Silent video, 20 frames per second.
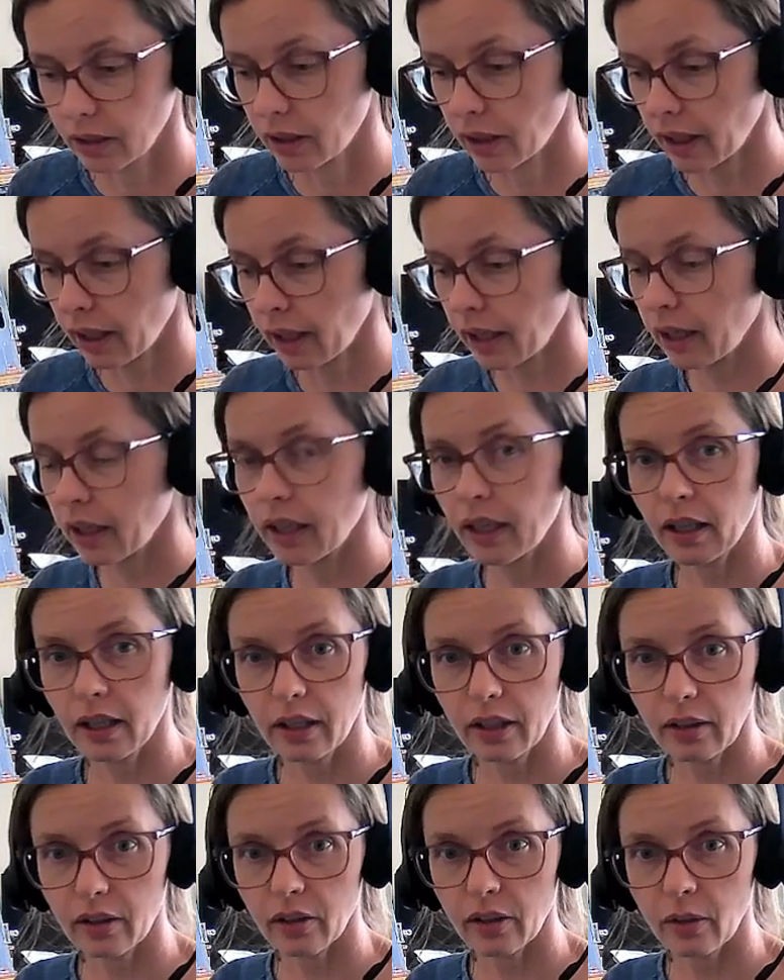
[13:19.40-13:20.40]

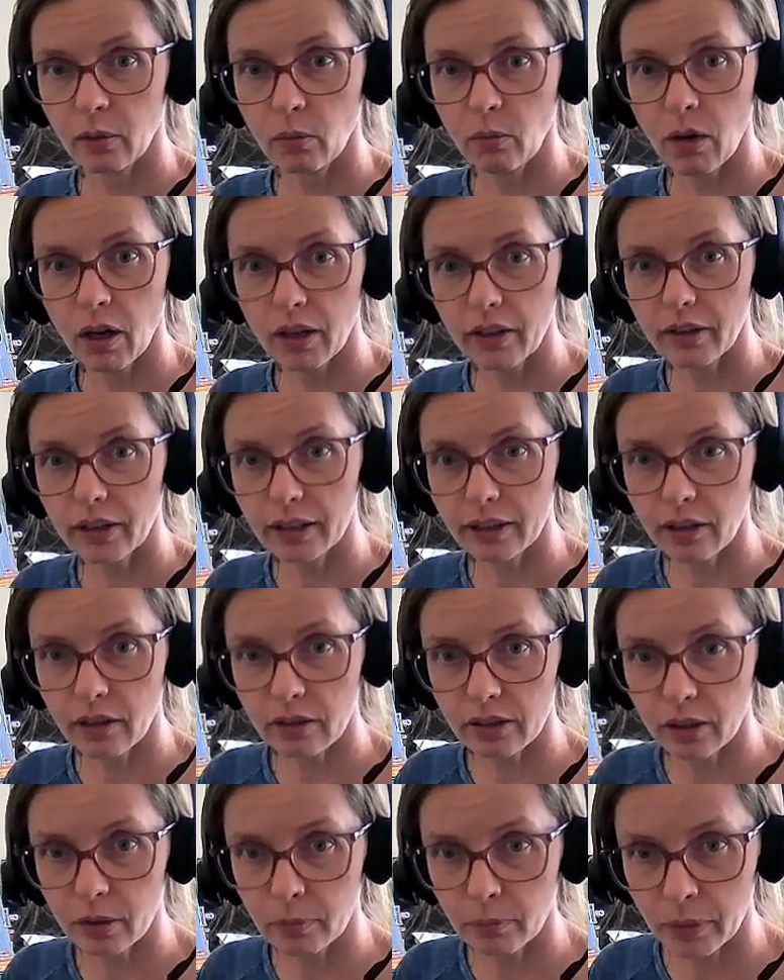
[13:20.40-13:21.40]
And the water is
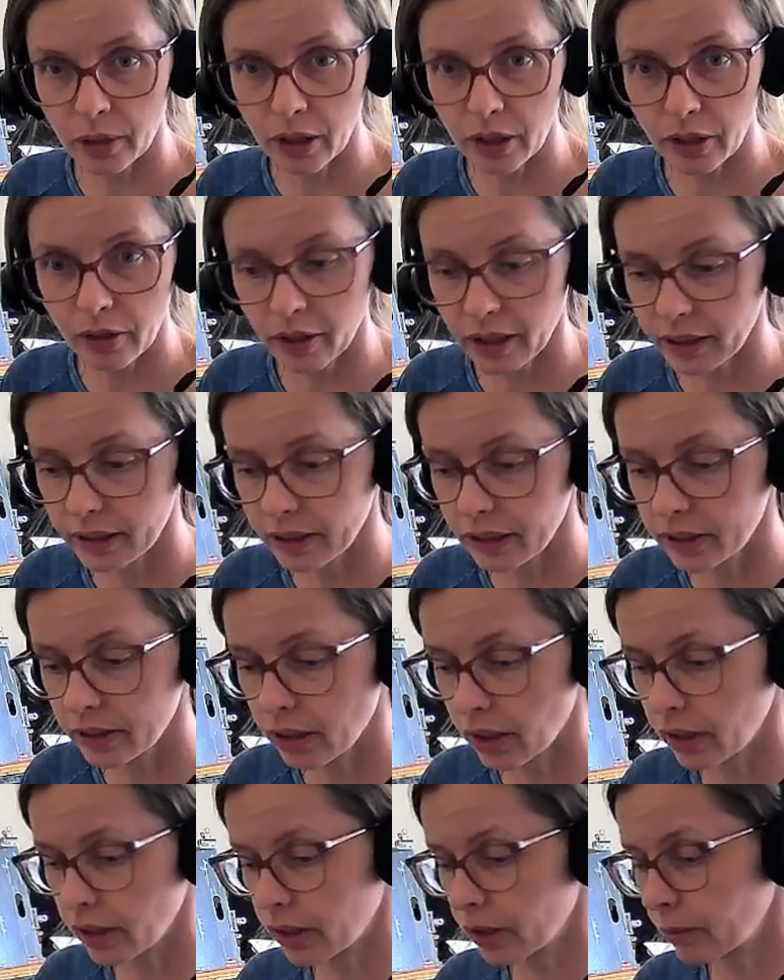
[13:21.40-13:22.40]
also blue. It's a
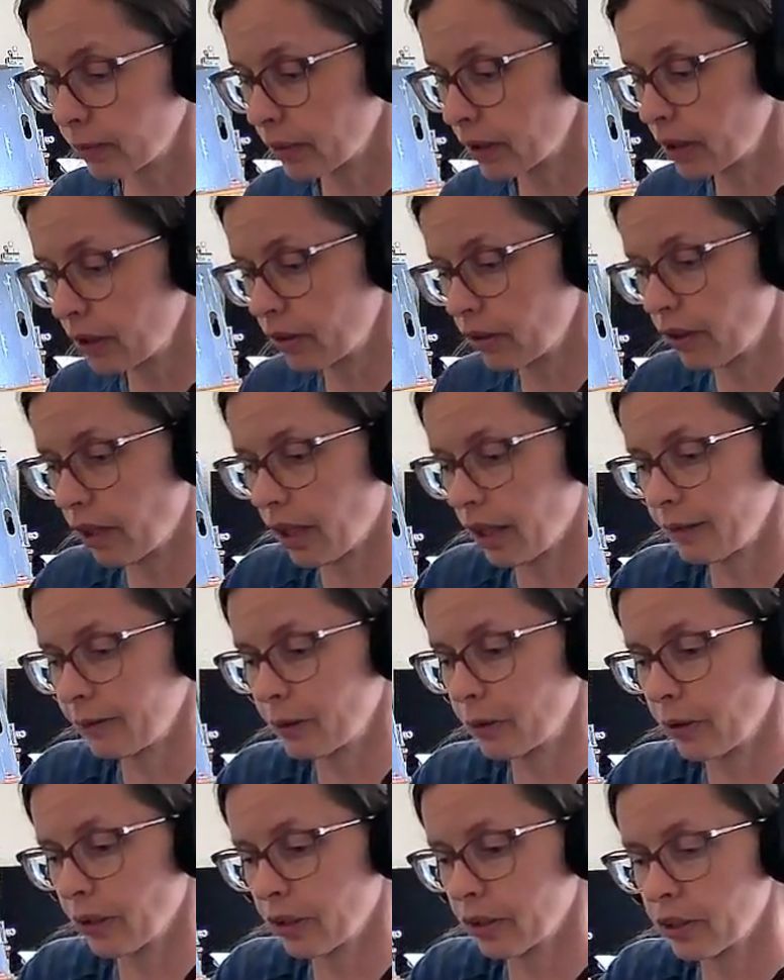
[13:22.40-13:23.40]
darker blue. I'm
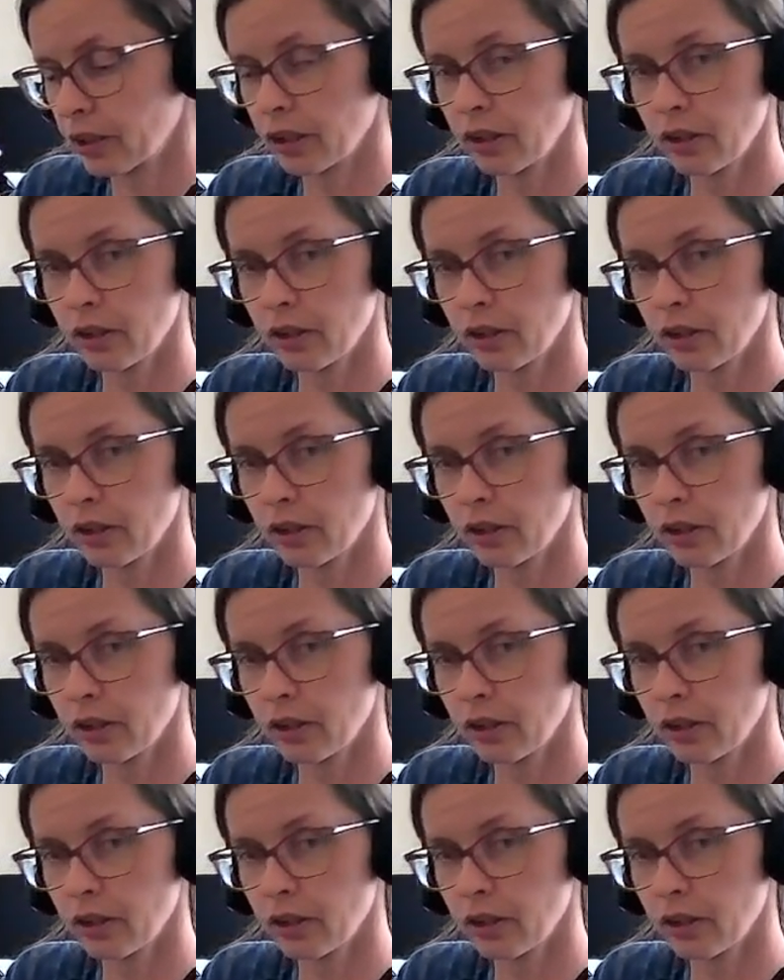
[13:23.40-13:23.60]
going to